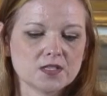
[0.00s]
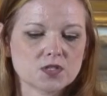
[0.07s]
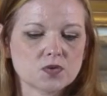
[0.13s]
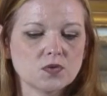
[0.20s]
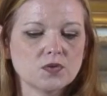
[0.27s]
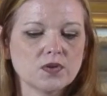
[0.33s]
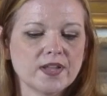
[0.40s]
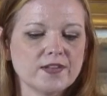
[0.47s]
the
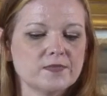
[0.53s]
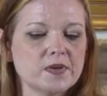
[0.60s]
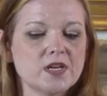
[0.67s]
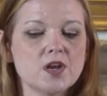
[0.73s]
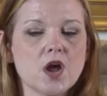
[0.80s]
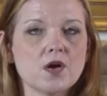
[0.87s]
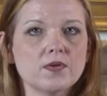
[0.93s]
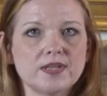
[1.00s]
school gave
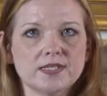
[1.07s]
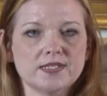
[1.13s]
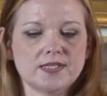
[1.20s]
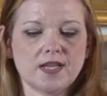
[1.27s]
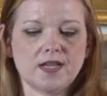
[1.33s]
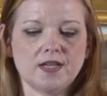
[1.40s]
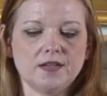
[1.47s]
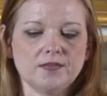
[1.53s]
me no
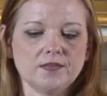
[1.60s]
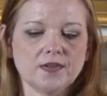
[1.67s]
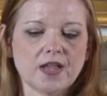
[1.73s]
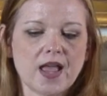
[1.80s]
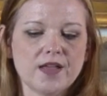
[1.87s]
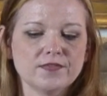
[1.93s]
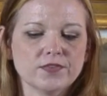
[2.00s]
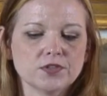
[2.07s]
insight,
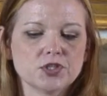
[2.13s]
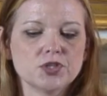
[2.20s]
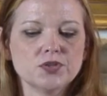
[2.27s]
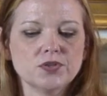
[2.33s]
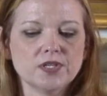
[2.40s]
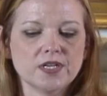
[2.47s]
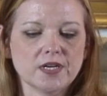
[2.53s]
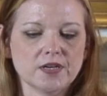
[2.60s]
and for
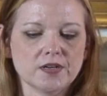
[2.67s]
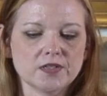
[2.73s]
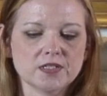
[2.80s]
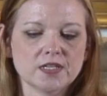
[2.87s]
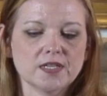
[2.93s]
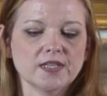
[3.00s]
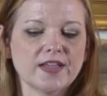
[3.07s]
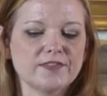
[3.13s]
2
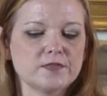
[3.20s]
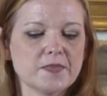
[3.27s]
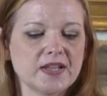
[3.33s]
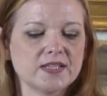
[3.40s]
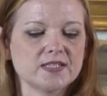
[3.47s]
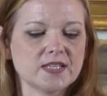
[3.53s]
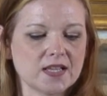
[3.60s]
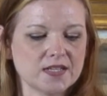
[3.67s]
years left
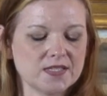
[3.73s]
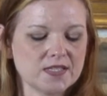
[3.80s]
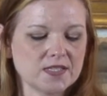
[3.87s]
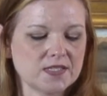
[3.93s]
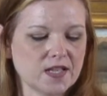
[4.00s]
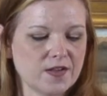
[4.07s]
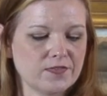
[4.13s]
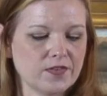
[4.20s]
my son to
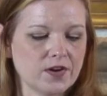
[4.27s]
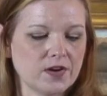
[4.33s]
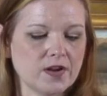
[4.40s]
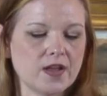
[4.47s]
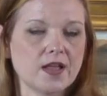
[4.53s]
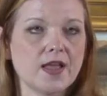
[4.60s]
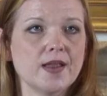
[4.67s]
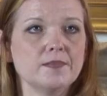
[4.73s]

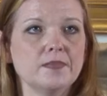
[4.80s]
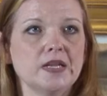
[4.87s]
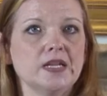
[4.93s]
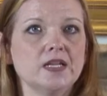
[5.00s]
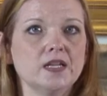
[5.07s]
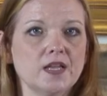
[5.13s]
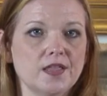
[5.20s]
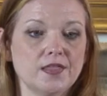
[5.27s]
suffer and
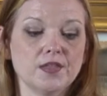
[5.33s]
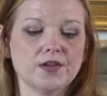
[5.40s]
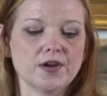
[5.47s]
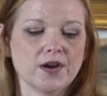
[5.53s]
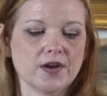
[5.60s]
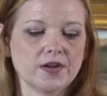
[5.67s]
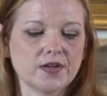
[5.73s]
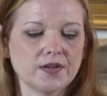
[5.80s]
me in the
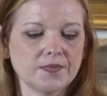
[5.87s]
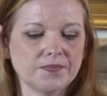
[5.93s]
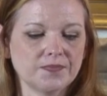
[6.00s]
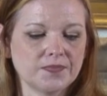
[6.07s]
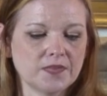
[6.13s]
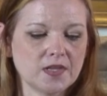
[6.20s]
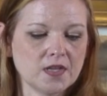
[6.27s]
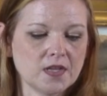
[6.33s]
dark.
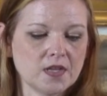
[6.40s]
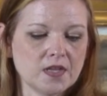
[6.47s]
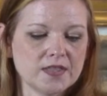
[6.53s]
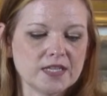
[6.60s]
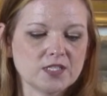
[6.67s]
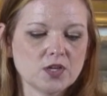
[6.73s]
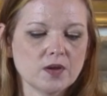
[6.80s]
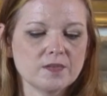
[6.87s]

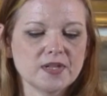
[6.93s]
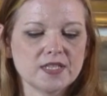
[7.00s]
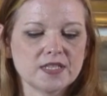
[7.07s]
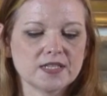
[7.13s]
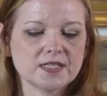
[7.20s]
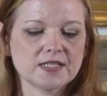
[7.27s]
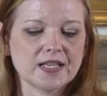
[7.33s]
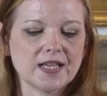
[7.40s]
They told me
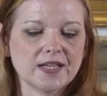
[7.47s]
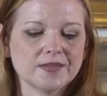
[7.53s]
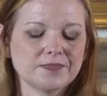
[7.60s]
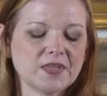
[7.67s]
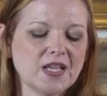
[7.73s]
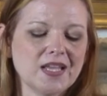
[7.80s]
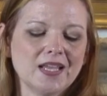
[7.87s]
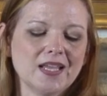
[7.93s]
things
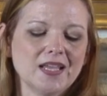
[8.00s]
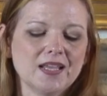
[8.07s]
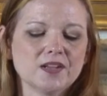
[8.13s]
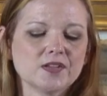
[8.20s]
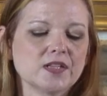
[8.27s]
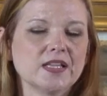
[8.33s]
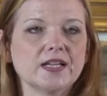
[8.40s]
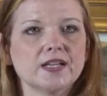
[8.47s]
like,
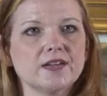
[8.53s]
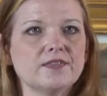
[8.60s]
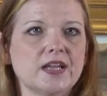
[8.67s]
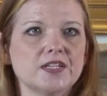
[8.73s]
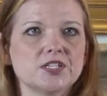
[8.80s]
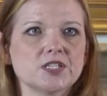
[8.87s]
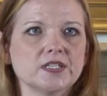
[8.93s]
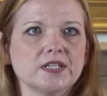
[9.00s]
it'll click
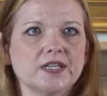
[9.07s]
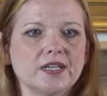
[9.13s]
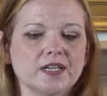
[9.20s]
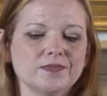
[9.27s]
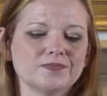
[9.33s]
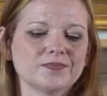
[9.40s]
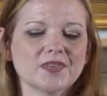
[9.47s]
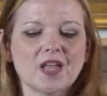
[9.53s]
eventually,
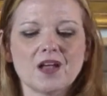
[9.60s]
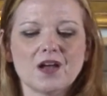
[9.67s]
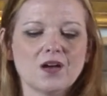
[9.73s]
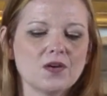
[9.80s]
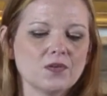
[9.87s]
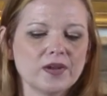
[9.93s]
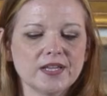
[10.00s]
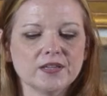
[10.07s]
and
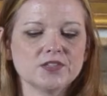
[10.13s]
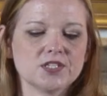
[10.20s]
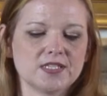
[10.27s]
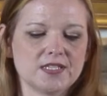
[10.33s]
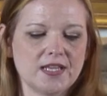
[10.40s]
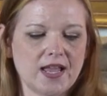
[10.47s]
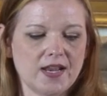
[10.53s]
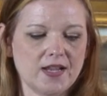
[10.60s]
oh, he'll
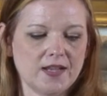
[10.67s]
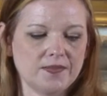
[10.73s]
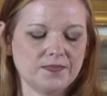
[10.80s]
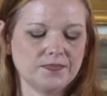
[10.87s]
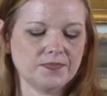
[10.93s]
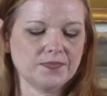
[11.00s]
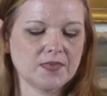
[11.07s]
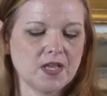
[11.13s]
just get
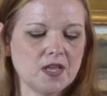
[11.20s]
it.